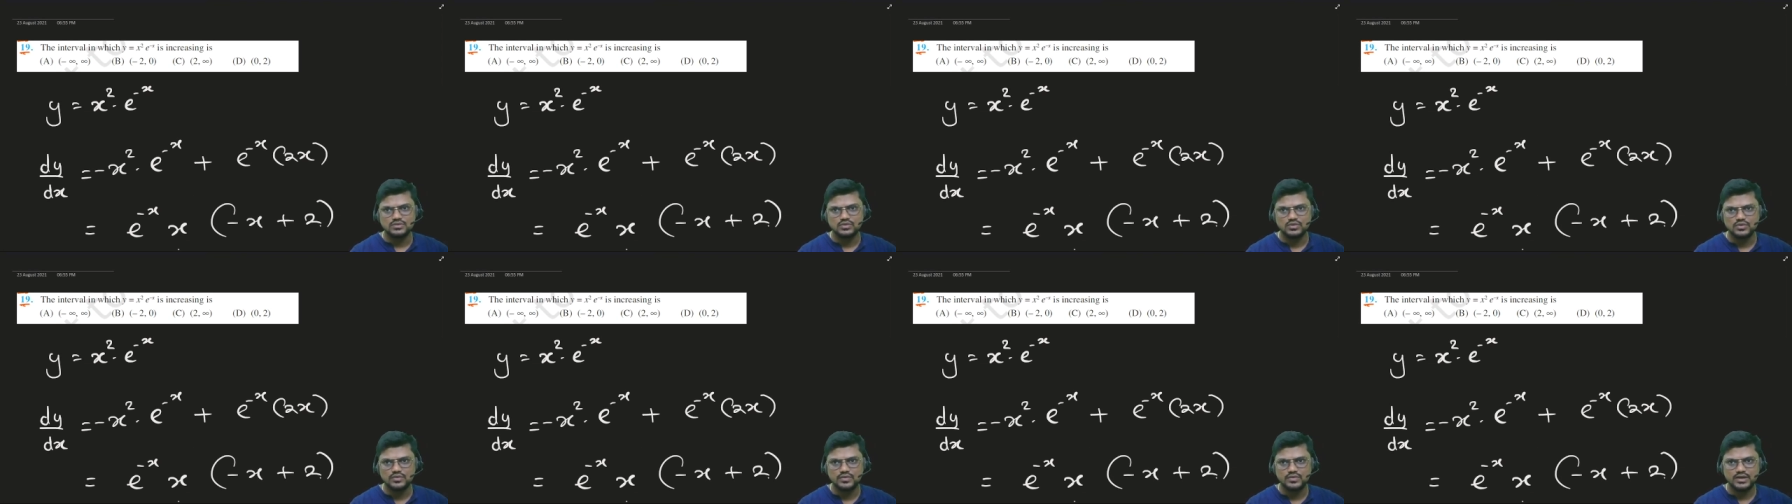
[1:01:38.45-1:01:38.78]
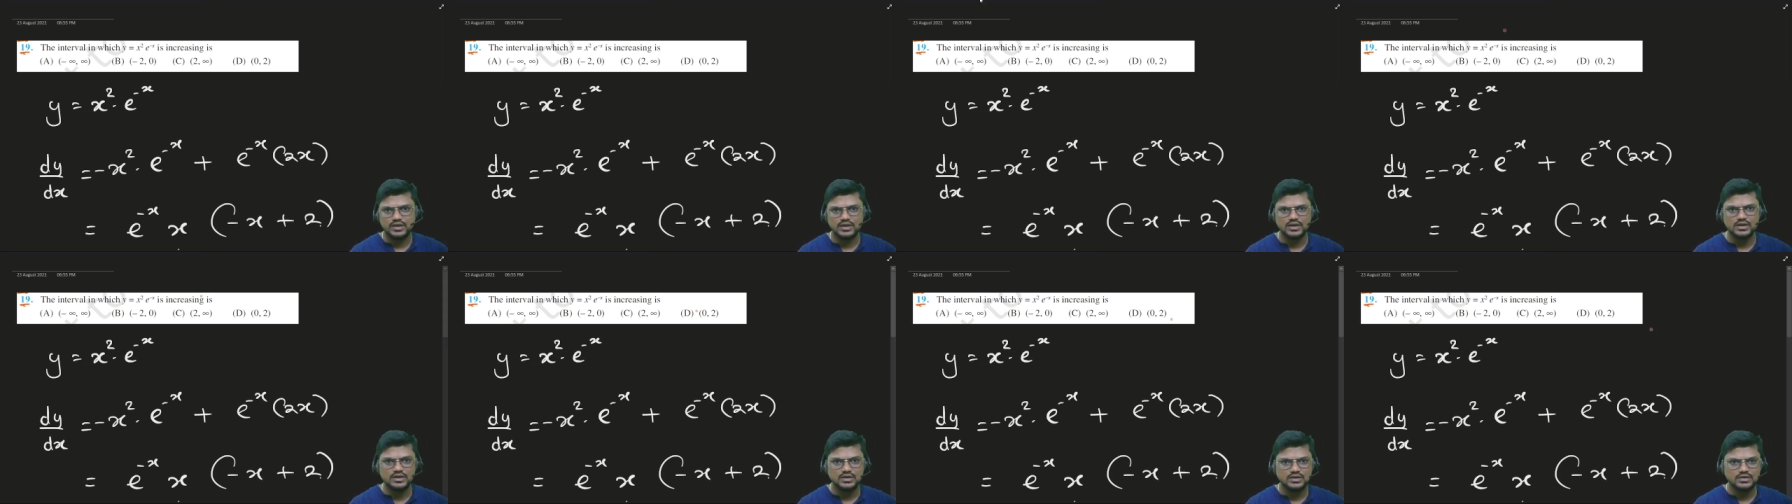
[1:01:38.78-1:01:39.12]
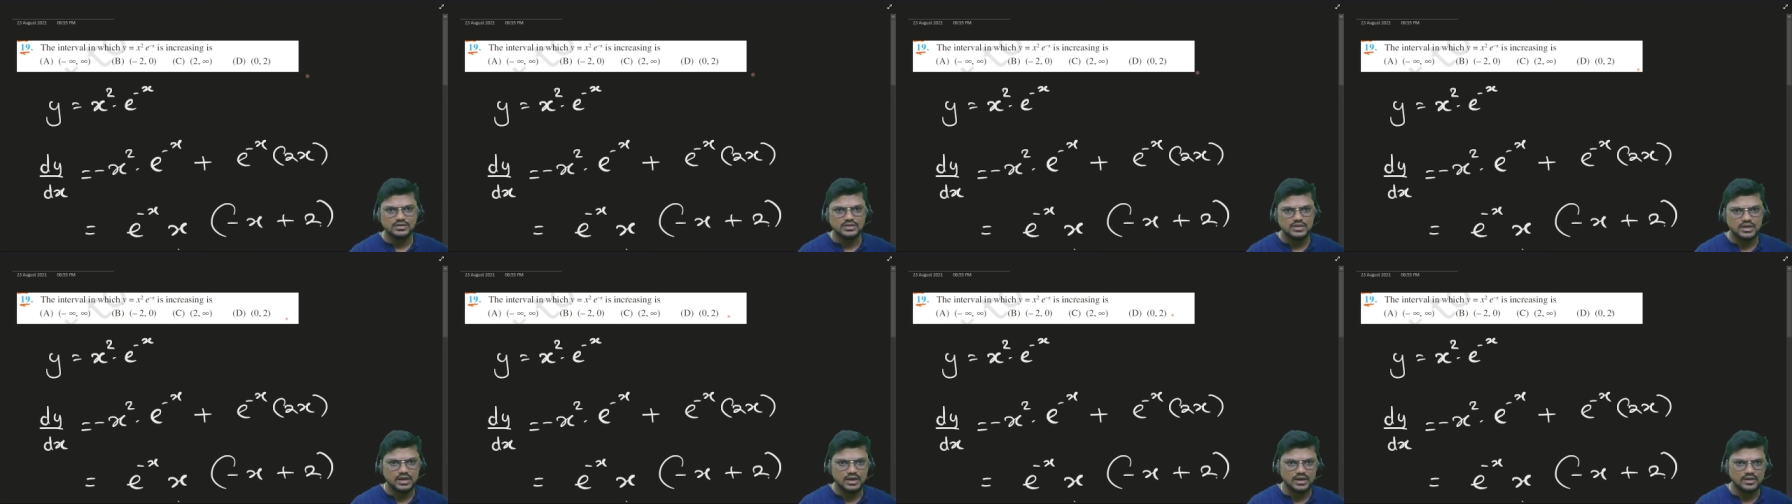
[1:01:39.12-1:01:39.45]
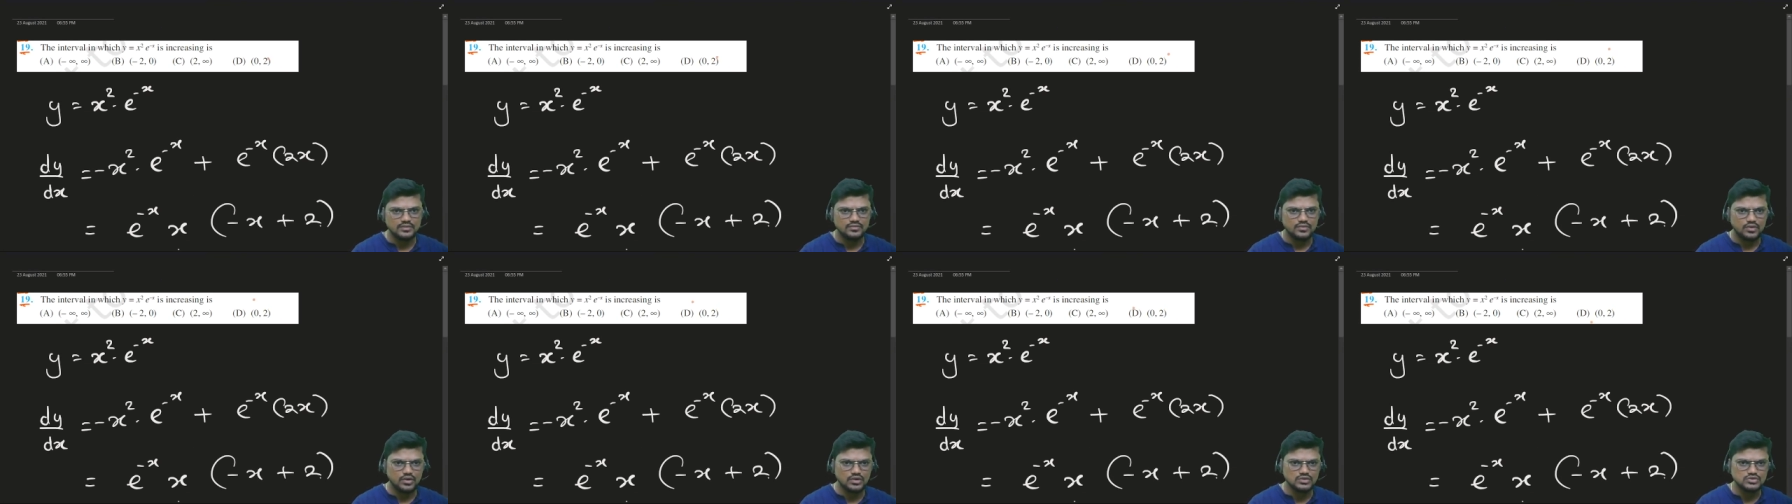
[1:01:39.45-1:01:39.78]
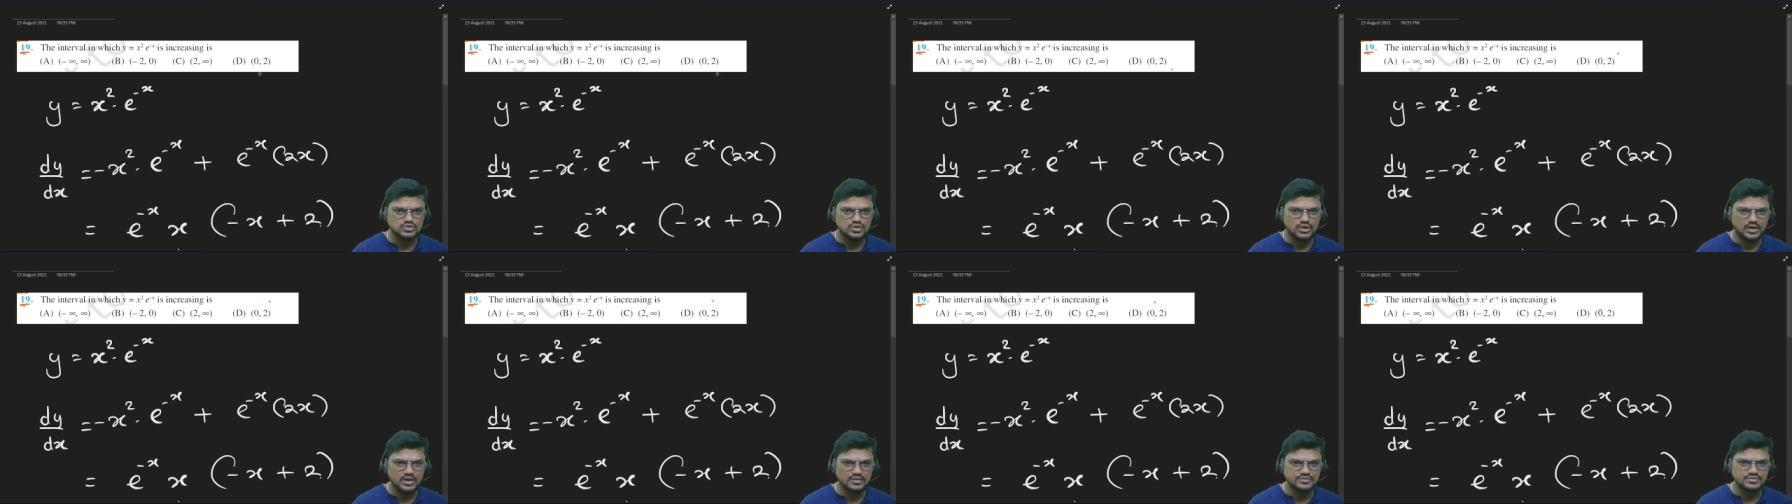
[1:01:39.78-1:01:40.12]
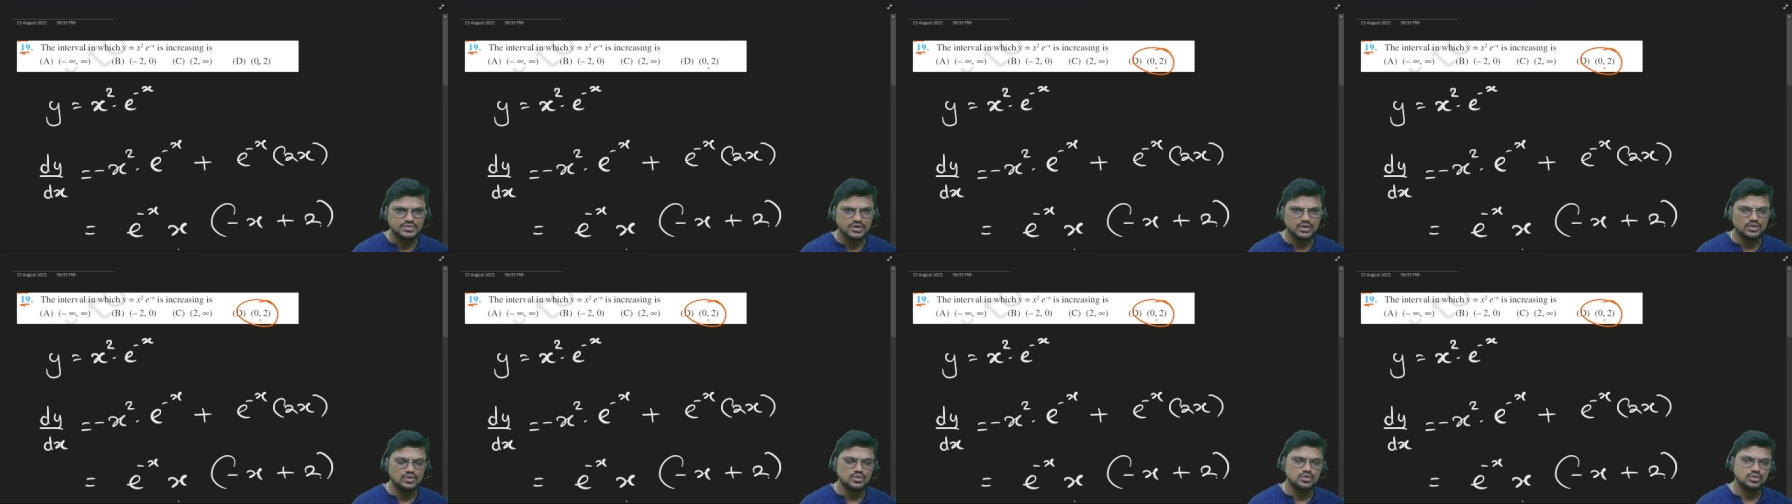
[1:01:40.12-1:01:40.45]
over here they have also have
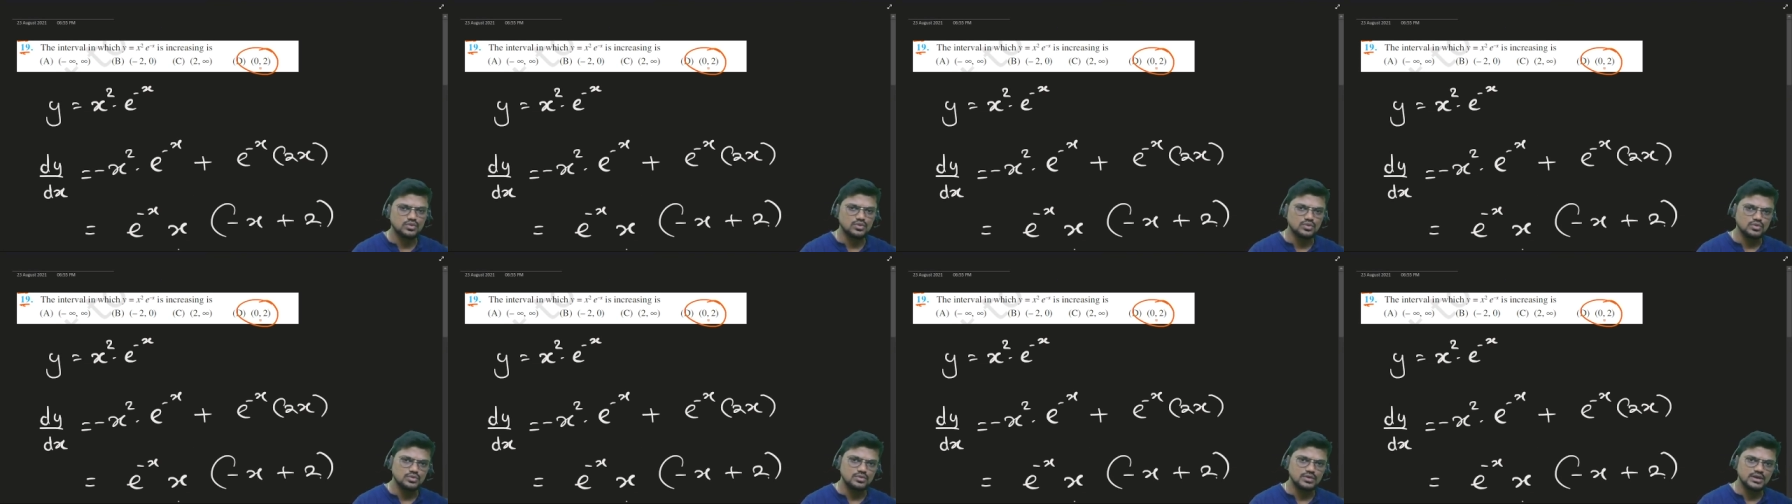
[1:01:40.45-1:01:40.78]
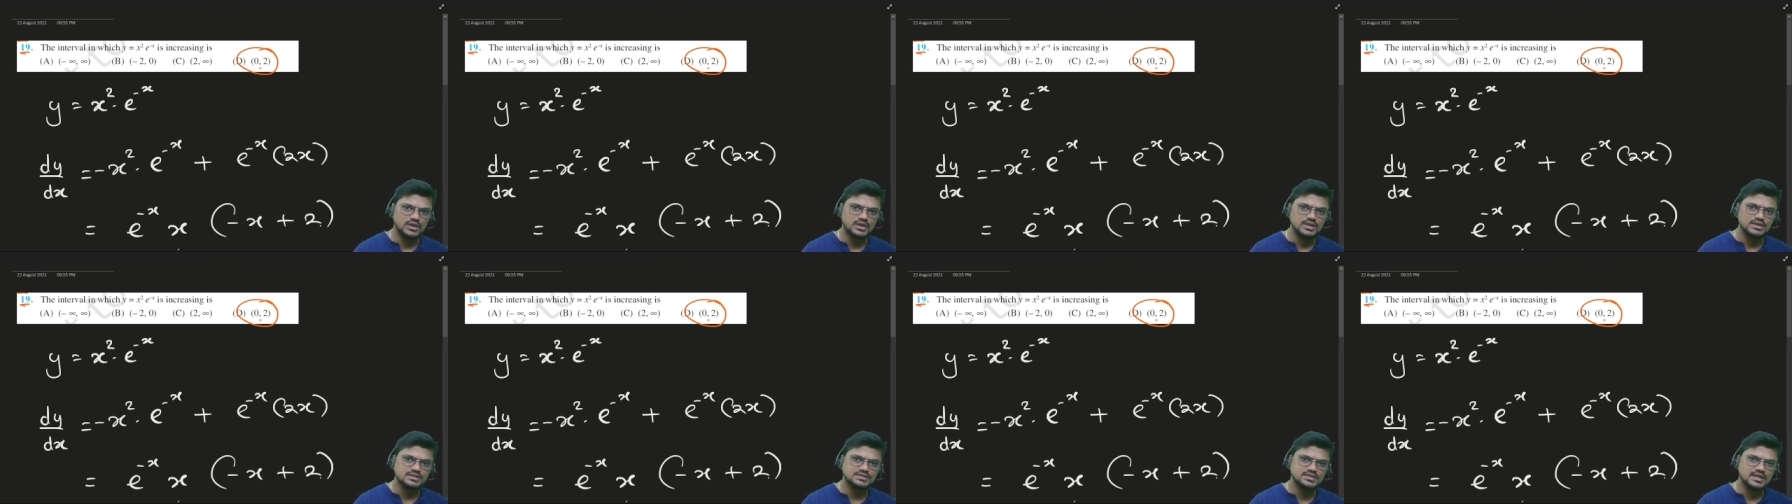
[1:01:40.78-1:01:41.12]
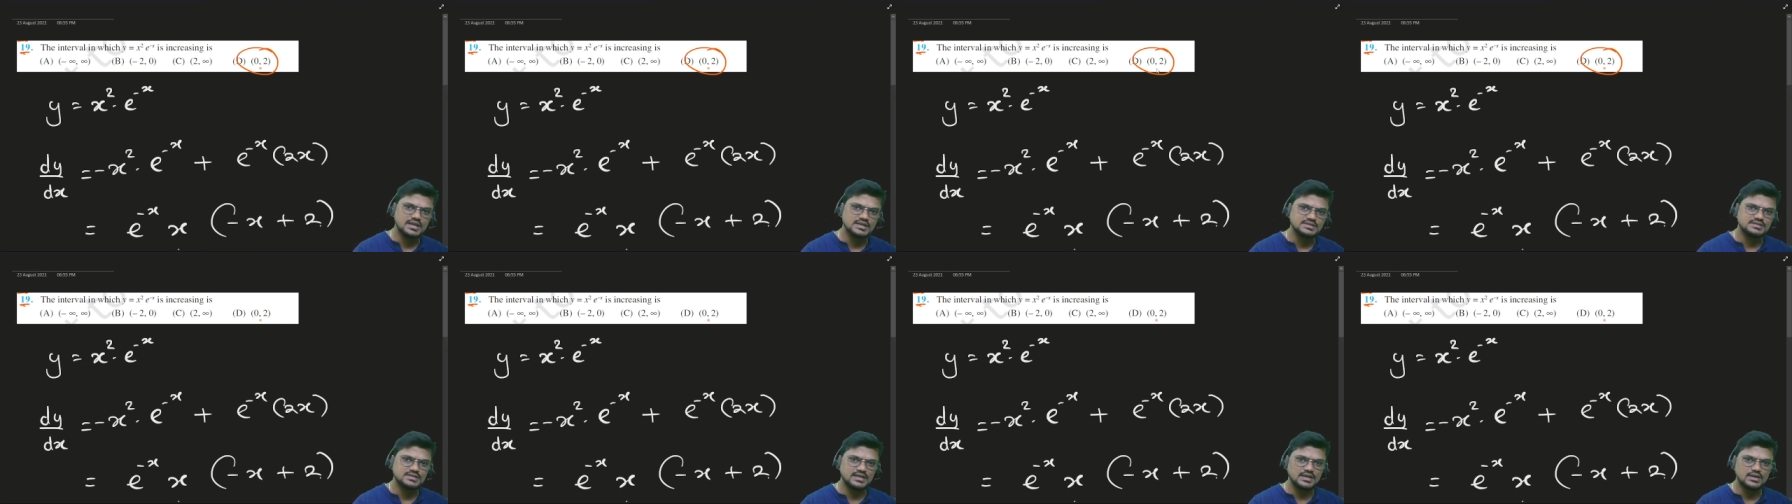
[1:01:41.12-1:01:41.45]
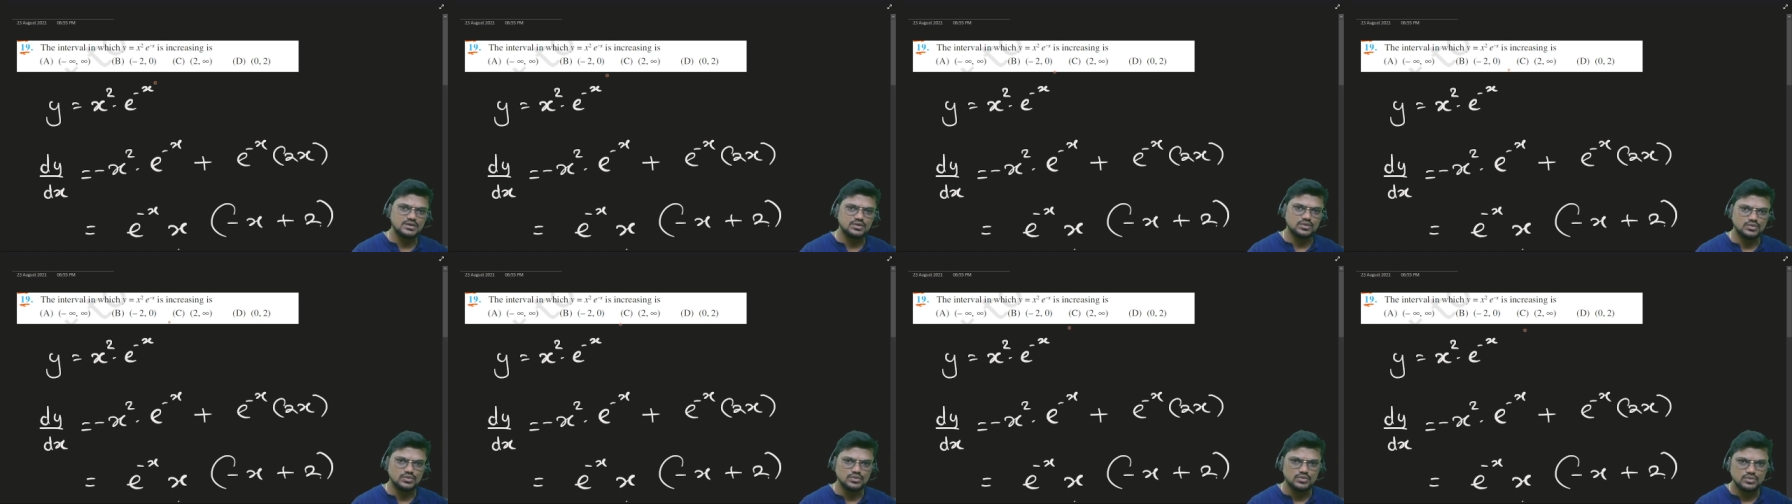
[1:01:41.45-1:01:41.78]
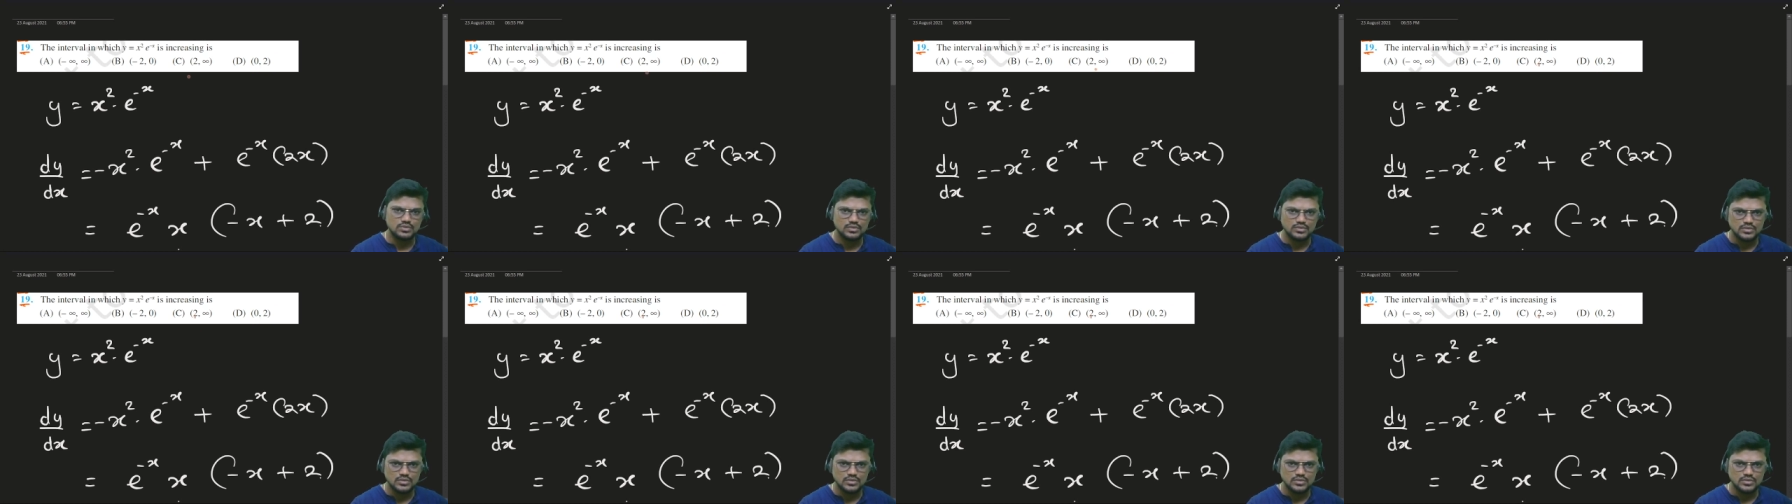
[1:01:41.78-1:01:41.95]
0 to 2. It is less than 2.